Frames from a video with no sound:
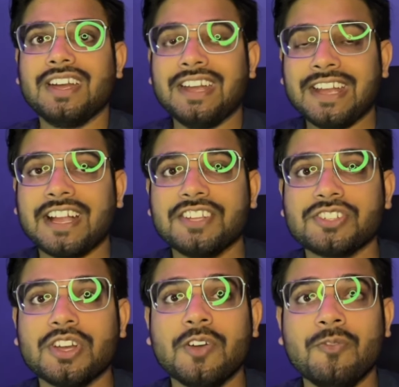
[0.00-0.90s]
Hey
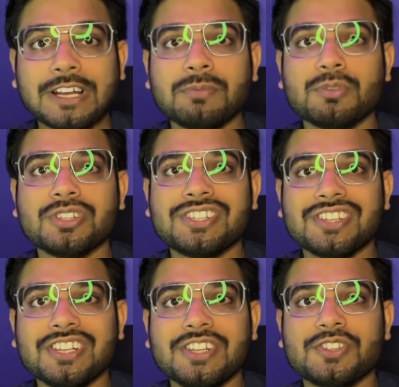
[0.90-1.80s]
guys, welcome to this
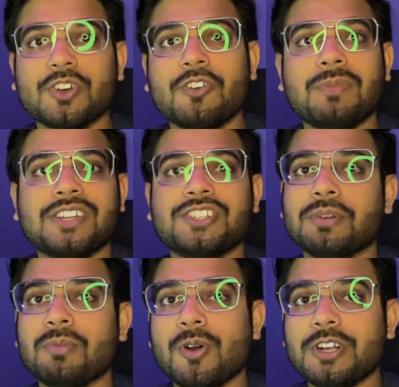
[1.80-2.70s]
series of
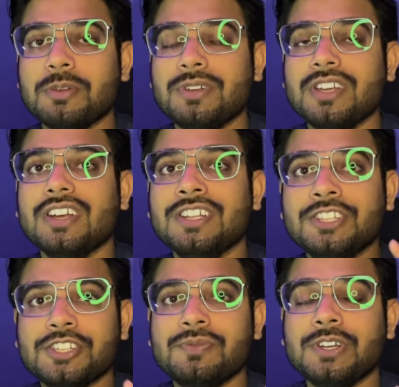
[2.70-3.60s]
Mastering MongoDB. In
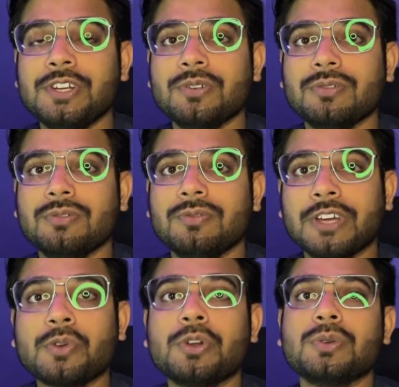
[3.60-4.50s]
this video, we
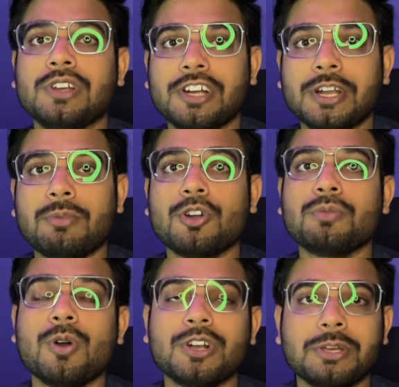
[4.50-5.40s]
are going to learn
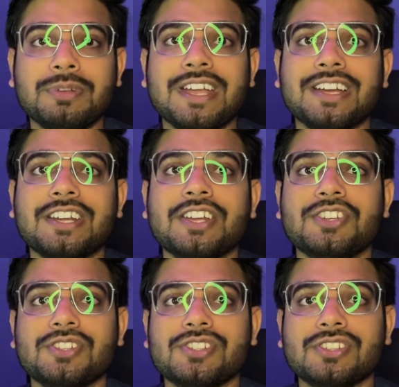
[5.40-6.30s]
about MongoDB
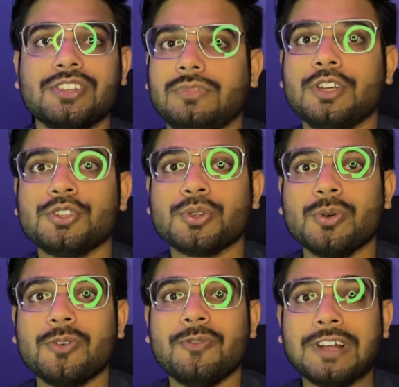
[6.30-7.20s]
aggregations.
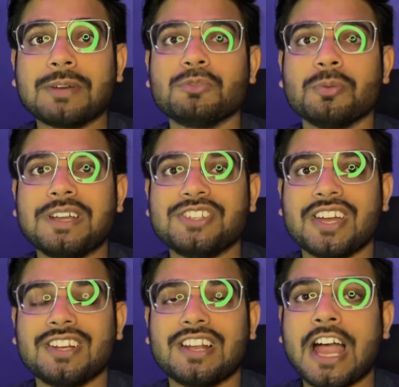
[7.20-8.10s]
So, welcome to my
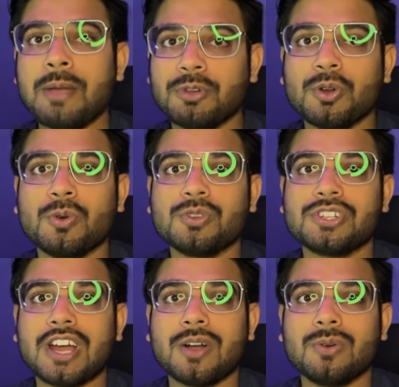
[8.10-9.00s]
channel. I'm your
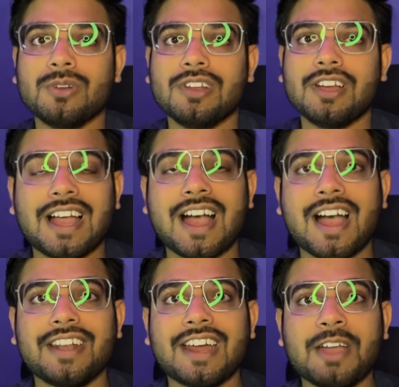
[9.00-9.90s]
host Rahul
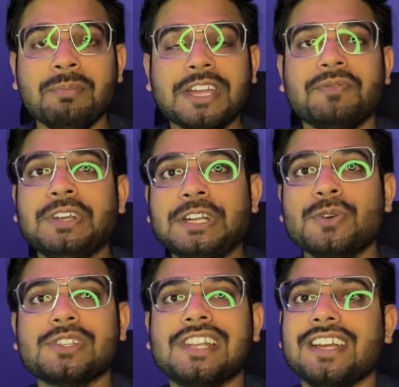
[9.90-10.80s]
and I make
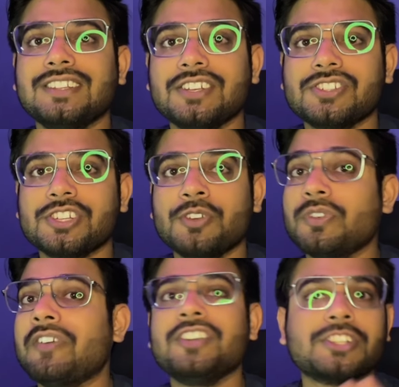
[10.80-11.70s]
videos like this. If
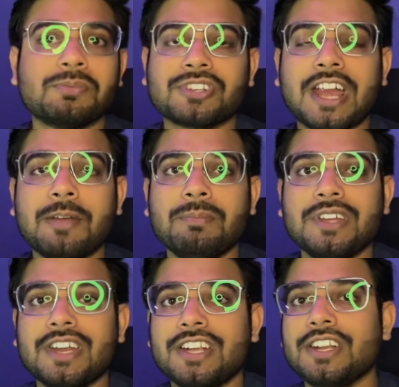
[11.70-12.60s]
you haven't subscribed
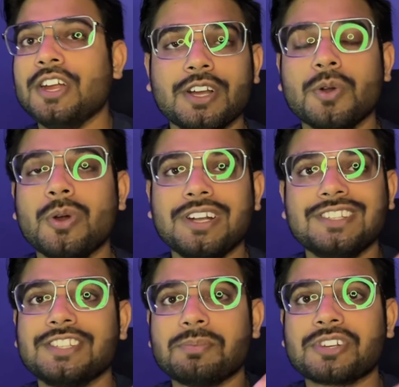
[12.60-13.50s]
me yet, go hit
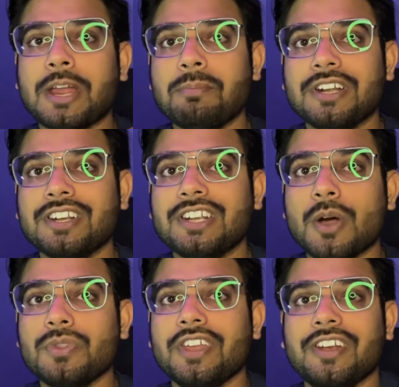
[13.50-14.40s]
the subscribe button
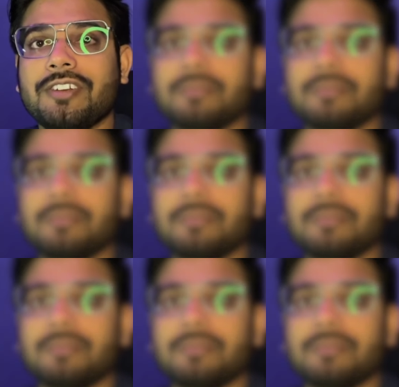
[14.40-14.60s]
down there.